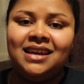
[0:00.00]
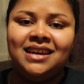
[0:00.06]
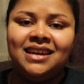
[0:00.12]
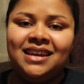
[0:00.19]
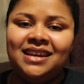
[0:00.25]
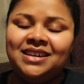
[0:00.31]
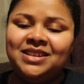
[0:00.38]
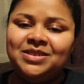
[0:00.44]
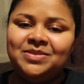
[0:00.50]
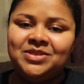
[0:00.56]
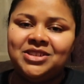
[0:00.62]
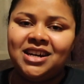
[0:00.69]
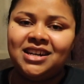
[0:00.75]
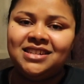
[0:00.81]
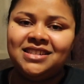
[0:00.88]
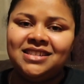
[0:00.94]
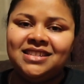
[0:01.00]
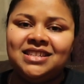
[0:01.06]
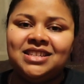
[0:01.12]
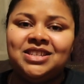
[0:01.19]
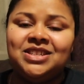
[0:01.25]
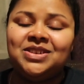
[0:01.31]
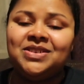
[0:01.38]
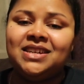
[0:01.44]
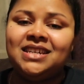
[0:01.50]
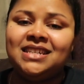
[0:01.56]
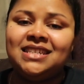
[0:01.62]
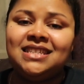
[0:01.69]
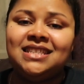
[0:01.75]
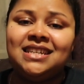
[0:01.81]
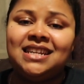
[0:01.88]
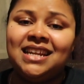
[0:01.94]
Hey Globetrotters, so it
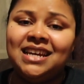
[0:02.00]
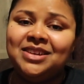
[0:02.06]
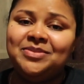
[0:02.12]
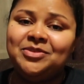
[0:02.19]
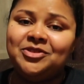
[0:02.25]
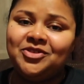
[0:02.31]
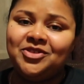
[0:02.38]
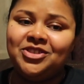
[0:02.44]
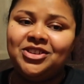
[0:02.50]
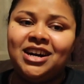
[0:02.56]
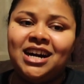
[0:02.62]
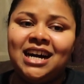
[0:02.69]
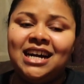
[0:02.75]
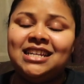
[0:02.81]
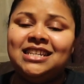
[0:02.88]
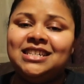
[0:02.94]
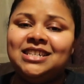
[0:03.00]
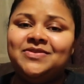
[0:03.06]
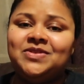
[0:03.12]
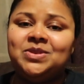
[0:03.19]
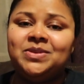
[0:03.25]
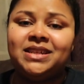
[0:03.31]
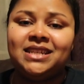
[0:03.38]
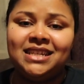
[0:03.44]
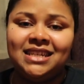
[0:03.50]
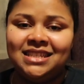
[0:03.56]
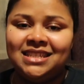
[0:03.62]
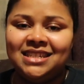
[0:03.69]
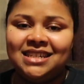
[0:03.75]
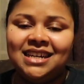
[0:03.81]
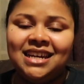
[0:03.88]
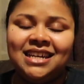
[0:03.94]
is the night before I leave to
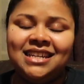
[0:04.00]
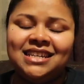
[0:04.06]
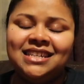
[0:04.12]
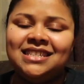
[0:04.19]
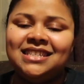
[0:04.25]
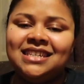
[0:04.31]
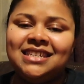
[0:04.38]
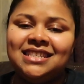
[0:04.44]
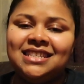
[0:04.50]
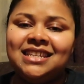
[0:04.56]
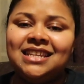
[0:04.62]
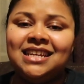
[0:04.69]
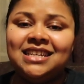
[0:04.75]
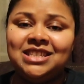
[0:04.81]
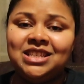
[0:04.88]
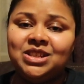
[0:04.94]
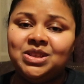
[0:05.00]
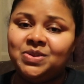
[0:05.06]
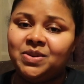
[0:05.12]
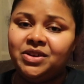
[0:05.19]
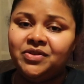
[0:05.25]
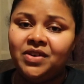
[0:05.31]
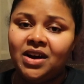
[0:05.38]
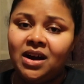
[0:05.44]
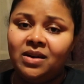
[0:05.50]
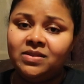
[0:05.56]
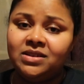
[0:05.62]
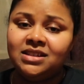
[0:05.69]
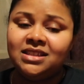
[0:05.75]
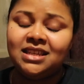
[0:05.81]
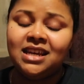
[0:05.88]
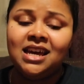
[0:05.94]
Atlanta. Atlanta is in less than 24
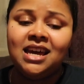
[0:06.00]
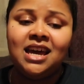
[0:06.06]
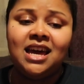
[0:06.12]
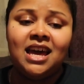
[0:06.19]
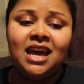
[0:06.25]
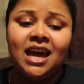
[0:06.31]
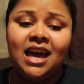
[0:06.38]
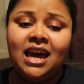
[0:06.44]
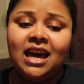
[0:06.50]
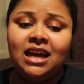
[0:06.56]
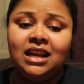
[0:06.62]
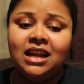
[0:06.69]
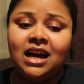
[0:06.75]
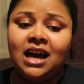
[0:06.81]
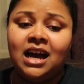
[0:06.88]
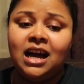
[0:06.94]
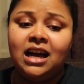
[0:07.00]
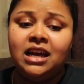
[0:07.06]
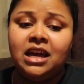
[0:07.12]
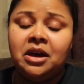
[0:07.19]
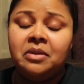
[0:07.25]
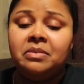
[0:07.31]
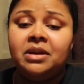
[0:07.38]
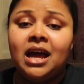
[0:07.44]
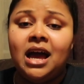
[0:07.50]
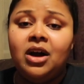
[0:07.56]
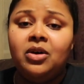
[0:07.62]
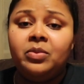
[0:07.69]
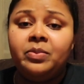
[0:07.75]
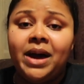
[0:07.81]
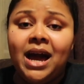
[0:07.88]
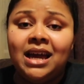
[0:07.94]
hours and I am
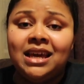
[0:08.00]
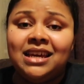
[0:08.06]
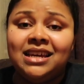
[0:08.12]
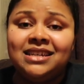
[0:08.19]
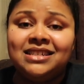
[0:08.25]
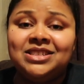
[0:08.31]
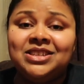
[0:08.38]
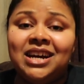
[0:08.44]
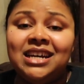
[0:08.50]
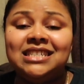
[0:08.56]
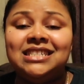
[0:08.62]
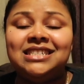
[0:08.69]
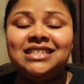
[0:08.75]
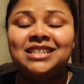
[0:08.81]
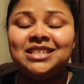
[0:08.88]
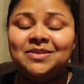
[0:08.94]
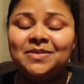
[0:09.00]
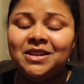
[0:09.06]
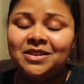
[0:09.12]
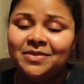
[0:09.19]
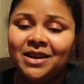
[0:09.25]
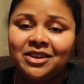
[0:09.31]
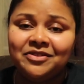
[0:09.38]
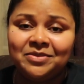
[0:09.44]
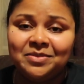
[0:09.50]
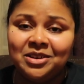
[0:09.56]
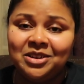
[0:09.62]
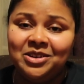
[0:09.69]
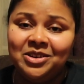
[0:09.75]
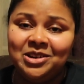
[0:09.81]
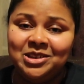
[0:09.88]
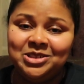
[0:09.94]
now packing. So I just made it back from the
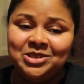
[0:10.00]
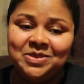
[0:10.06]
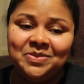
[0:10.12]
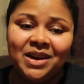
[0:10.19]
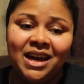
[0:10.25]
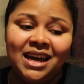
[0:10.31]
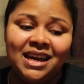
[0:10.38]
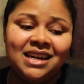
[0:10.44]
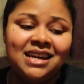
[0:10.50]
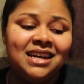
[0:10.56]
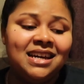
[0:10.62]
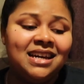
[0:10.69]
laundromat.